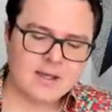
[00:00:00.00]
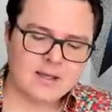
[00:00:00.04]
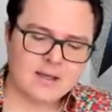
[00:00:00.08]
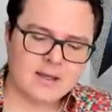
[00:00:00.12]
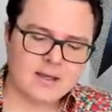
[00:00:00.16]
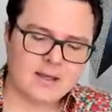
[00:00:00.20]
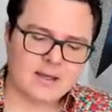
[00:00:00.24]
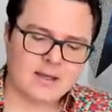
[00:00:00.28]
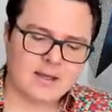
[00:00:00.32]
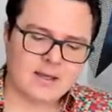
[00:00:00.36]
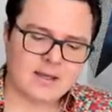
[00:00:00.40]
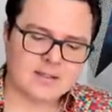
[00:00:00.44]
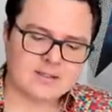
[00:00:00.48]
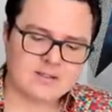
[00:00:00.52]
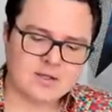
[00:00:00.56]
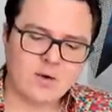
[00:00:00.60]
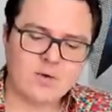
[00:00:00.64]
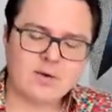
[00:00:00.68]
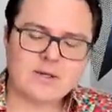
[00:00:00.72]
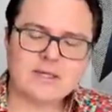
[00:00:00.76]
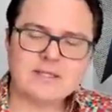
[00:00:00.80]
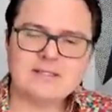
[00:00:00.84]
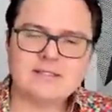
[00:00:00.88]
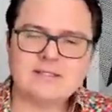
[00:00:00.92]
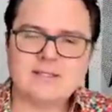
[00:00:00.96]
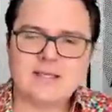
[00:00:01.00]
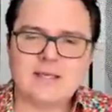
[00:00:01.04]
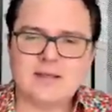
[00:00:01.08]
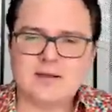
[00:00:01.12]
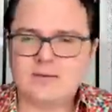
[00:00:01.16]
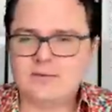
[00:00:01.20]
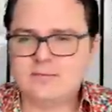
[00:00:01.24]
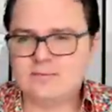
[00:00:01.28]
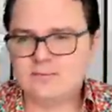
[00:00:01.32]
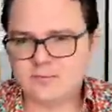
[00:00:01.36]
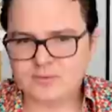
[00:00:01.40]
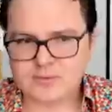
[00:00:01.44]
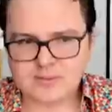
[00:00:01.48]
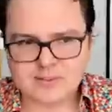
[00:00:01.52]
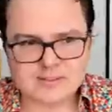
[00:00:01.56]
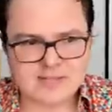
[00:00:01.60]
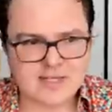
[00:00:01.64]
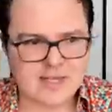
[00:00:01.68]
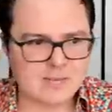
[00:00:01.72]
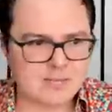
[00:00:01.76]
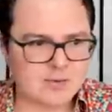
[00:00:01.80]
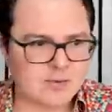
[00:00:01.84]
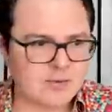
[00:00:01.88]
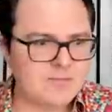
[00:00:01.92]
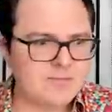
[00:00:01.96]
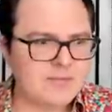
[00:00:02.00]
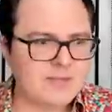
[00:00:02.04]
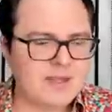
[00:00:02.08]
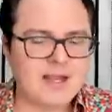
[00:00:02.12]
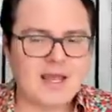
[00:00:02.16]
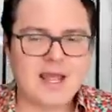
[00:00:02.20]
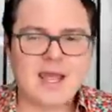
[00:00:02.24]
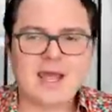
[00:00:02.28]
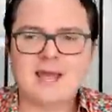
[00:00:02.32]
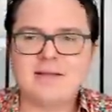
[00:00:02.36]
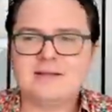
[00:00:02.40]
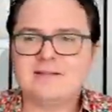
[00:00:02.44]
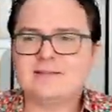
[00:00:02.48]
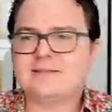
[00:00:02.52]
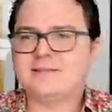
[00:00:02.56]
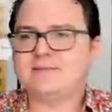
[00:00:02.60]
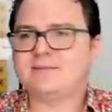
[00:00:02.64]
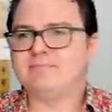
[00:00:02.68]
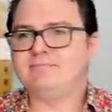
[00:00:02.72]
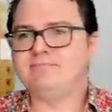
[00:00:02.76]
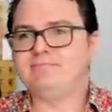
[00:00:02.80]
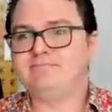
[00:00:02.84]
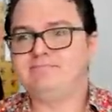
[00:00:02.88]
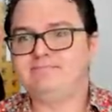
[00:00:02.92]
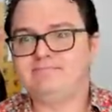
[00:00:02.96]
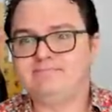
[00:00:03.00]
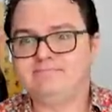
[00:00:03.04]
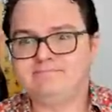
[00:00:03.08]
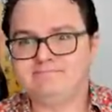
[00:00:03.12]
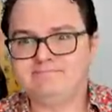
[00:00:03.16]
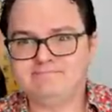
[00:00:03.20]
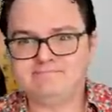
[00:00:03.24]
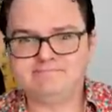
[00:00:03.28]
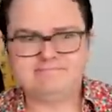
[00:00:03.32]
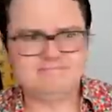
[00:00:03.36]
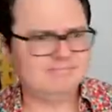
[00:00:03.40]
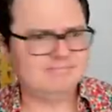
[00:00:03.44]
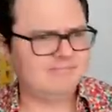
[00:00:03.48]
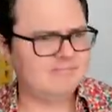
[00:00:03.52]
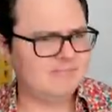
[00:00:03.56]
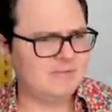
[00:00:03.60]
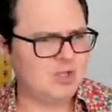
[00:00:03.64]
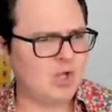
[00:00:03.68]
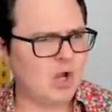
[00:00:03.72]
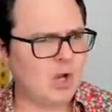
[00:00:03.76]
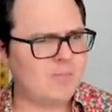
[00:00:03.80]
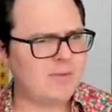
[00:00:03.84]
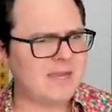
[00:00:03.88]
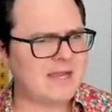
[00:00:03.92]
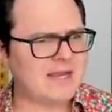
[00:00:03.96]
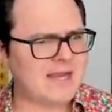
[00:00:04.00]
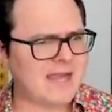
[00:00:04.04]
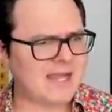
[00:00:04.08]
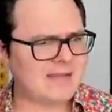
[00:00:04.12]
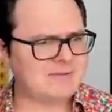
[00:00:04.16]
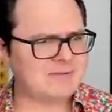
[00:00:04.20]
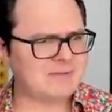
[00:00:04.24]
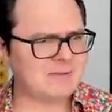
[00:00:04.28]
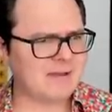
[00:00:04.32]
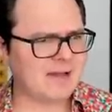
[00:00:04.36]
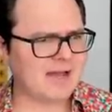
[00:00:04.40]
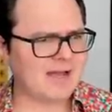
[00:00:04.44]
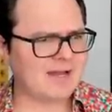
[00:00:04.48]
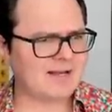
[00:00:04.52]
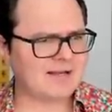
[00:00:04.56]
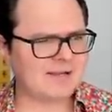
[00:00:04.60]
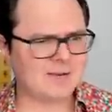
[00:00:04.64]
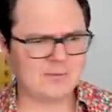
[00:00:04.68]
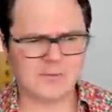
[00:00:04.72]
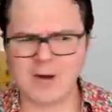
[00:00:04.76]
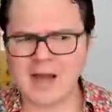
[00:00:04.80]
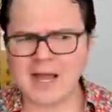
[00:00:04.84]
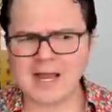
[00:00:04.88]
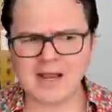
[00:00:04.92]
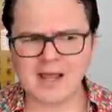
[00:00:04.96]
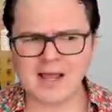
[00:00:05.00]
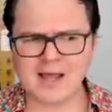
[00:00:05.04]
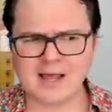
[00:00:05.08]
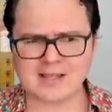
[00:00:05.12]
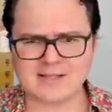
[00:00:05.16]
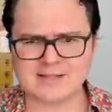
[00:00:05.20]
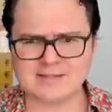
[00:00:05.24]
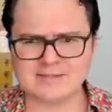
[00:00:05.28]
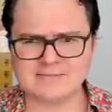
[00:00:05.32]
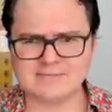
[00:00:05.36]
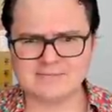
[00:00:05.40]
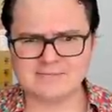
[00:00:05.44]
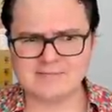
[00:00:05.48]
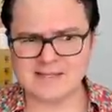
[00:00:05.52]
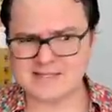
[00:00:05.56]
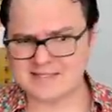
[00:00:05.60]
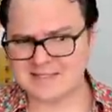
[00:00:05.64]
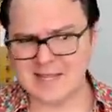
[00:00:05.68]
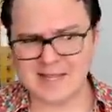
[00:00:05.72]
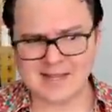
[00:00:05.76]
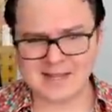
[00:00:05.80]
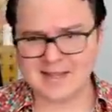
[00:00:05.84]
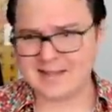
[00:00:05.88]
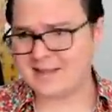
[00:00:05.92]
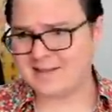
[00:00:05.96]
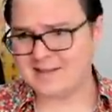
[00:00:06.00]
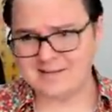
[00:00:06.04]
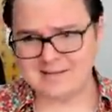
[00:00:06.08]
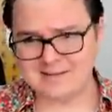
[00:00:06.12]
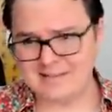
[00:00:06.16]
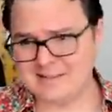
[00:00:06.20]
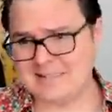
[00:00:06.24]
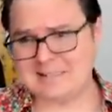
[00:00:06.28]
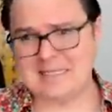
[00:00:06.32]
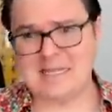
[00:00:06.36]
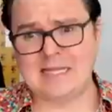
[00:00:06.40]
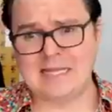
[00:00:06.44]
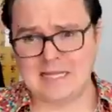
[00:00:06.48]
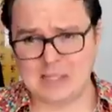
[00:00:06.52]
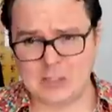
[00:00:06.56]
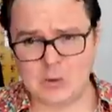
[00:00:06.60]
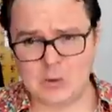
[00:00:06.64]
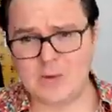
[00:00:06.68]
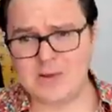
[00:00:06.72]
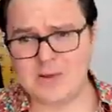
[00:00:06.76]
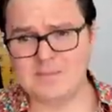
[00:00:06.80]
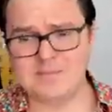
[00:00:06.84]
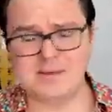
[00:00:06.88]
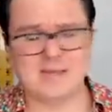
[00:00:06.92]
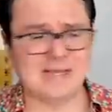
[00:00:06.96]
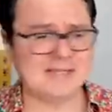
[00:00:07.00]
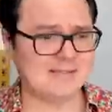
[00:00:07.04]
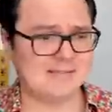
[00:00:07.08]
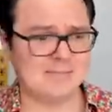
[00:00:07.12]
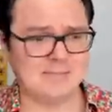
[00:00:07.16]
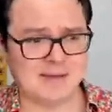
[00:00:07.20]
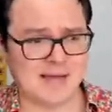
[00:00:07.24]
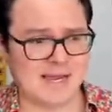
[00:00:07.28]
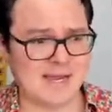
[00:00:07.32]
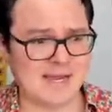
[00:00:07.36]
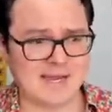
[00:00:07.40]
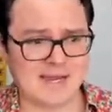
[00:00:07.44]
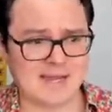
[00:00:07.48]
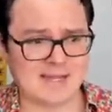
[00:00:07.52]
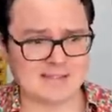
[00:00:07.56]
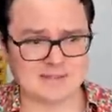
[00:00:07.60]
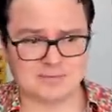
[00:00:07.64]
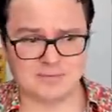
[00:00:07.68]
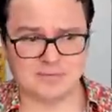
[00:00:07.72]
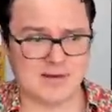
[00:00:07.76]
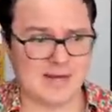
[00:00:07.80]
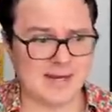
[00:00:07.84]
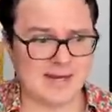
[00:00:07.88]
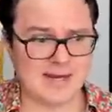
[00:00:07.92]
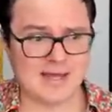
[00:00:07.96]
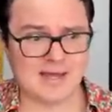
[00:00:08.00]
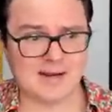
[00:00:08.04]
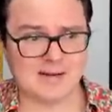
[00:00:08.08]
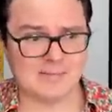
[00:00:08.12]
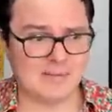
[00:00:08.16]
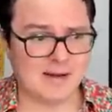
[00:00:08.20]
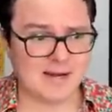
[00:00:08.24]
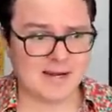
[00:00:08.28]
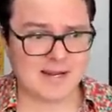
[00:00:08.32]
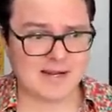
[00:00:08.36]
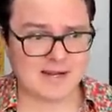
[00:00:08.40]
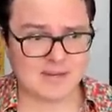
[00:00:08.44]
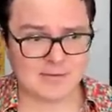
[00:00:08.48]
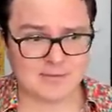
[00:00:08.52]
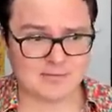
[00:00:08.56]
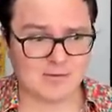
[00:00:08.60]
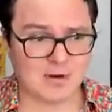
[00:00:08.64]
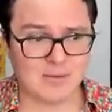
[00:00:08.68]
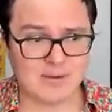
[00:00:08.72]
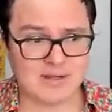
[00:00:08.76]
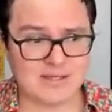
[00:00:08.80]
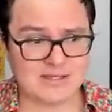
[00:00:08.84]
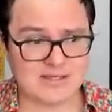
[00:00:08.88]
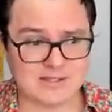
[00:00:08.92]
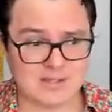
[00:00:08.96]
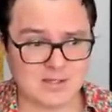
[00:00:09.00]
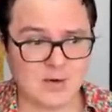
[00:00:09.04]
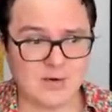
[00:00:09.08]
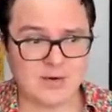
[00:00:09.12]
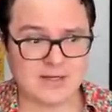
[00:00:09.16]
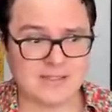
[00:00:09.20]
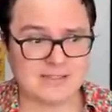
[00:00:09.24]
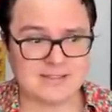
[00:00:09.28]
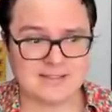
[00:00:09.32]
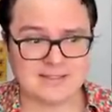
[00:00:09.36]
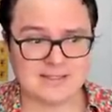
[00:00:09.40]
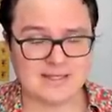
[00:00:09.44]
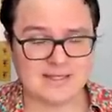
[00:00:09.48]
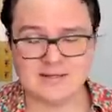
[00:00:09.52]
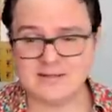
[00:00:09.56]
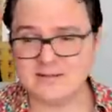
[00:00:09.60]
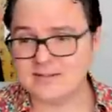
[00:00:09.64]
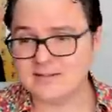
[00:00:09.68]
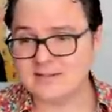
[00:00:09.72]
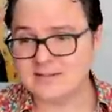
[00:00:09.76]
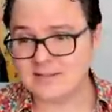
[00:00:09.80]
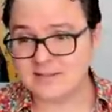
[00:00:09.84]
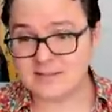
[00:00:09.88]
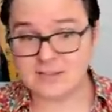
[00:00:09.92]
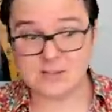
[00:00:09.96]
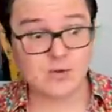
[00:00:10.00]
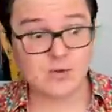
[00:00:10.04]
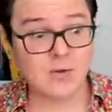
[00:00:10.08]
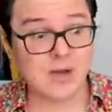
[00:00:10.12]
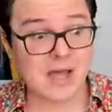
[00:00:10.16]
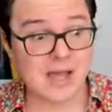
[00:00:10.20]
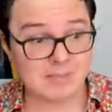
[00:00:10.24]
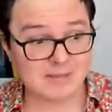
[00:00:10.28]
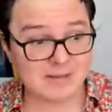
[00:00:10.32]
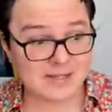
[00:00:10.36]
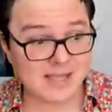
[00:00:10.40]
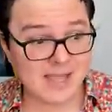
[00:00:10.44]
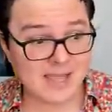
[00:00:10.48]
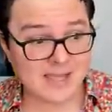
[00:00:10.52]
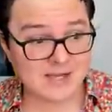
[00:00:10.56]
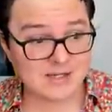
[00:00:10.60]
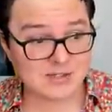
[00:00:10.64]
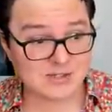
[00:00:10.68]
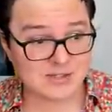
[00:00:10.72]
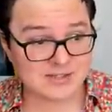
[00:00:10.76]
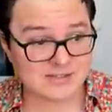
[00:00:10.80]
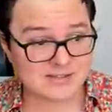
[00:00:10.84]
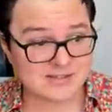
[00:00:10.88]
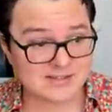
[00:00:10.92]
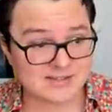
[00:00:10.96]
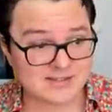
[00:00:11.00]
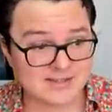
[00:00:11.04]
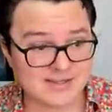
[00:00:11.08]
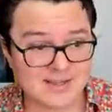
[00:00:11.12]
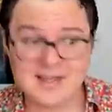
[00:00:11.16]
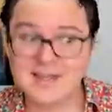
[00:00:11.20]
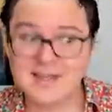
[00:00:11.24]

a token sale, for example, that has no big names behind it. Why not? It's not like Coinbase and Binance ran out of money to throw into token sales and to new applications.